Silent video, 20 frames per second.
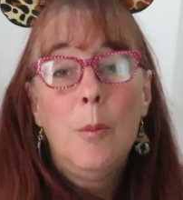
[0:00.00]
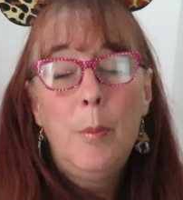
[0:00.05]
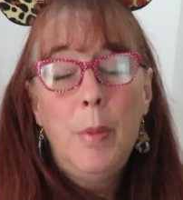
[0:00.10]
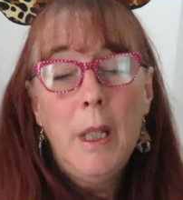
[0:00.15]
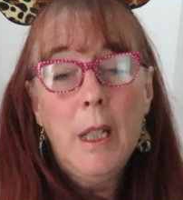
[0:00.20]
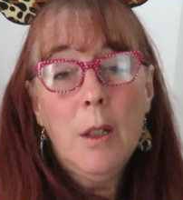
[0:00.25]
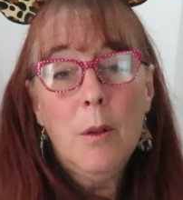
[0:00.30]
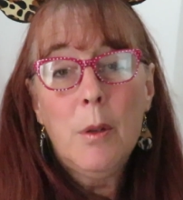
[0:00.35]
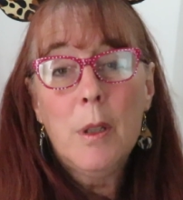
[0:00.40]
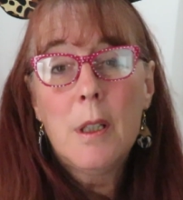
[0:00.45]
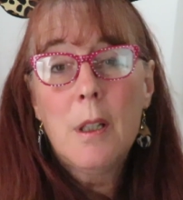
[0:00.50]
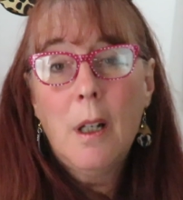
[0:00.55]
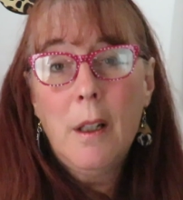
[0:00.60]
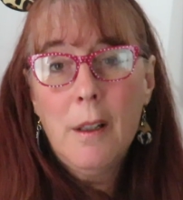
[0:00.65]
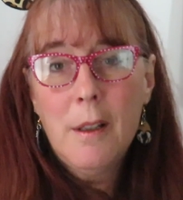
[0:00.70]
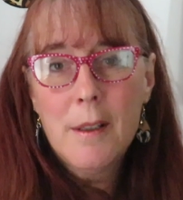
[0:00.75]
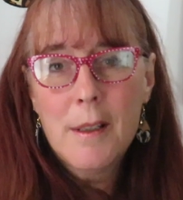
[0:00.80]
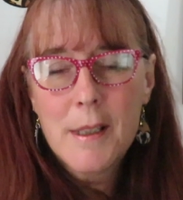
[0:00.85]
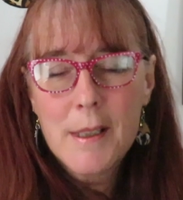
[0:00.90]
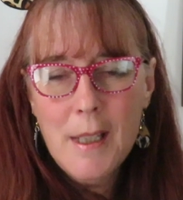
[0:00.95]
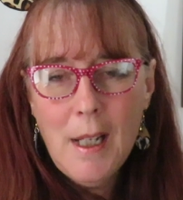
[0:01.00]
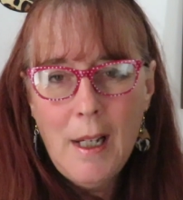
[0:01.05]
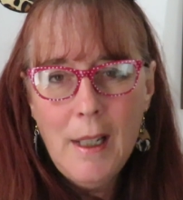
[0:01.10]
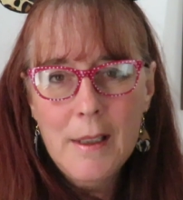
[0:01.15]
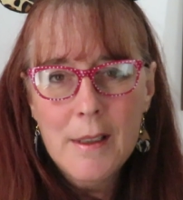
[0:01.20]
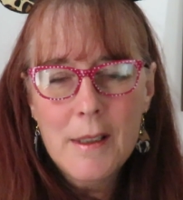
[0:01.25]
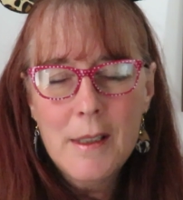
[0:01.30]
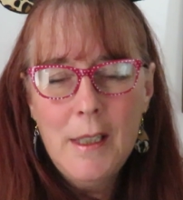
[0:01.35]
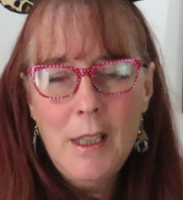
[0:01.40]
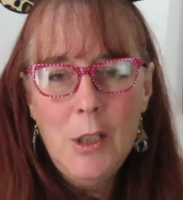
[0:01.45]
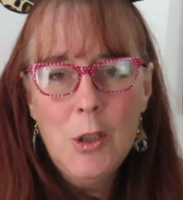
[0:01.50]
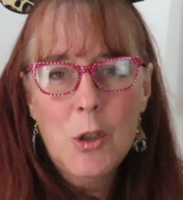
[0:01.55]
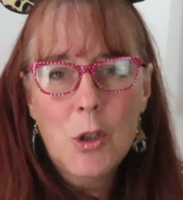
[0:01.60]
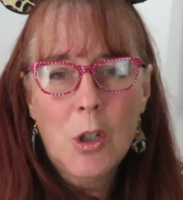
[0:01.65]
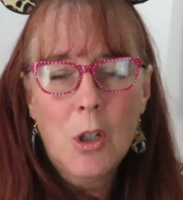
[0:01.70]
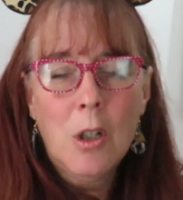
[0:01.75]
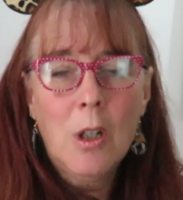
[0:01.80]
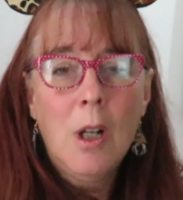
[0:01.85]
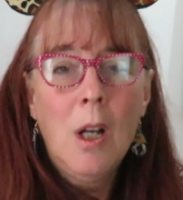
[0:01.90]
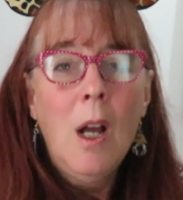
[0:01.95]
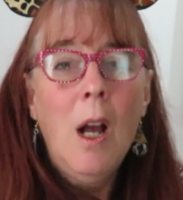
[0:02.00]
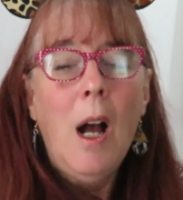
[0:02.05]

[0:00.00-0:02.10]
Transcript: Being a retired science teacher,